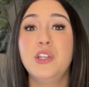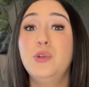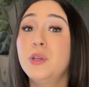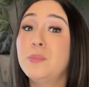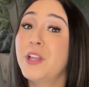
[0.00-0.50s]

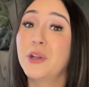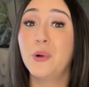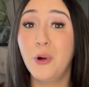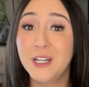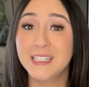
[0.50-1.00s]
you can plan
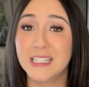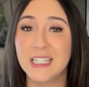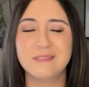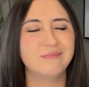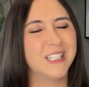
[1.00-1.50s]

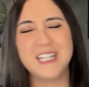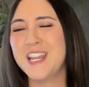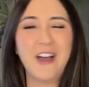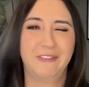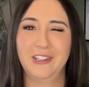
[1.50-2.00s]
accordingly and
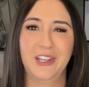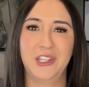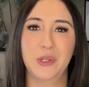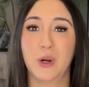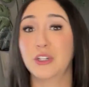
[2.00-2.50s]
not feel
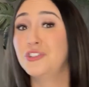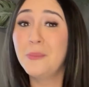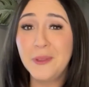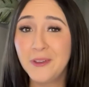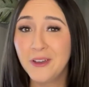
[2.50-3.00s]
like you are
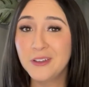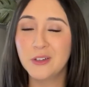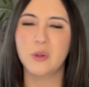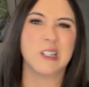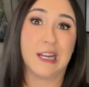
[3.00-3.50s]
jumping the
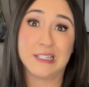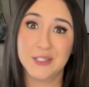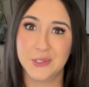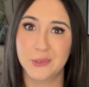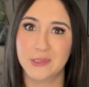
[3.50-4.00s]
gun or
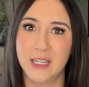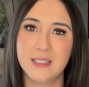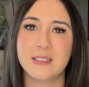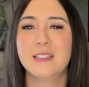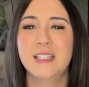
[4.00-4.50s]
acting too late.